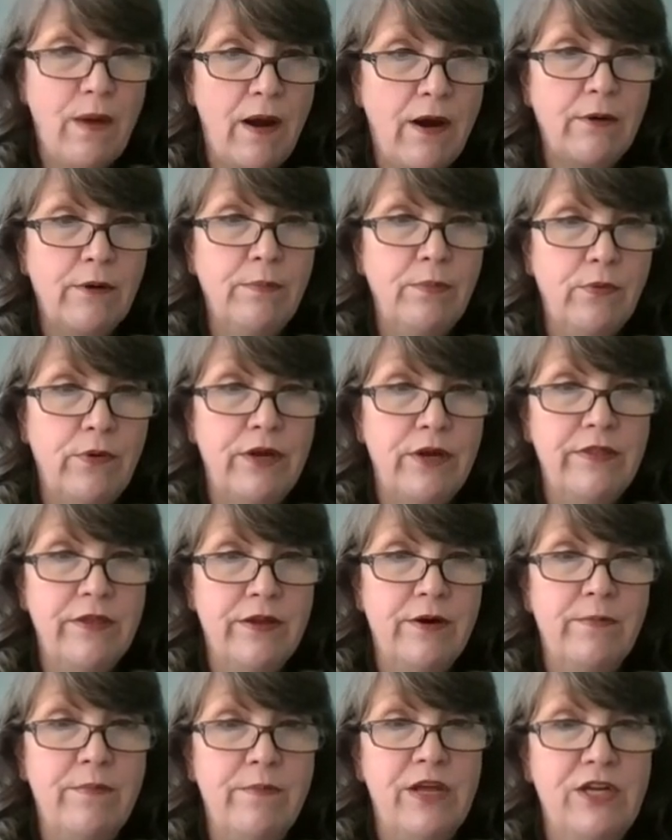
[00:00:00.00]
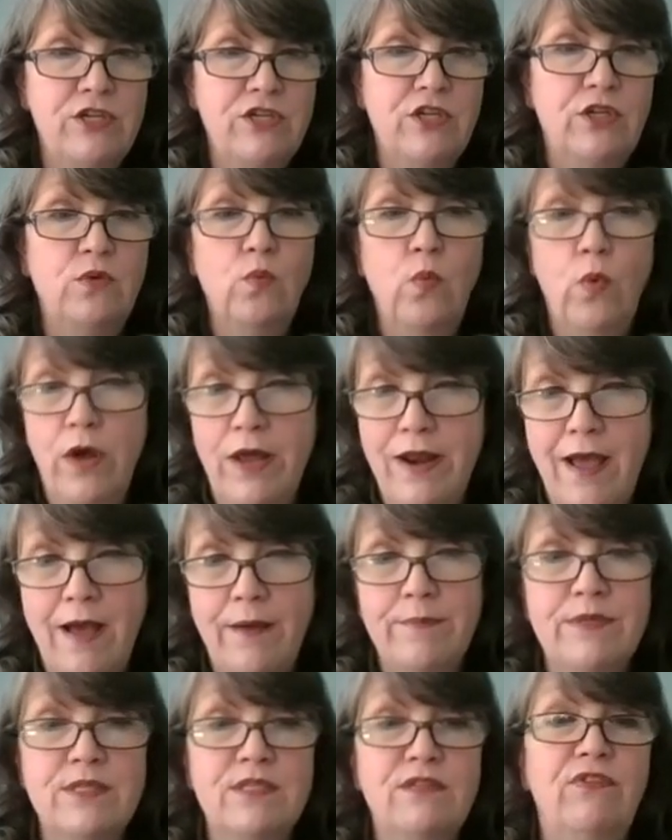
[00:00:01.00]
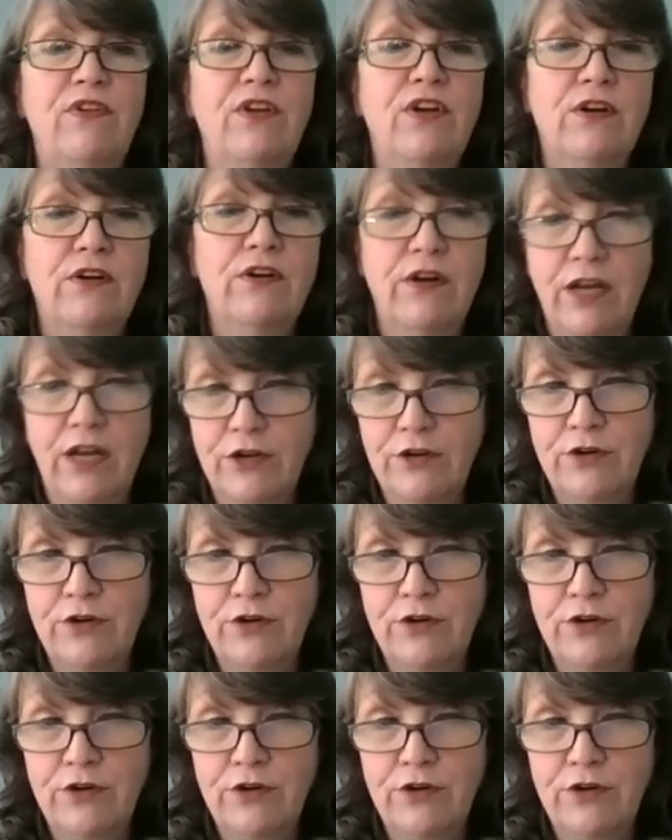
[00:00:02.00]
PowerPoint that are mentioned. 1 atmosphere,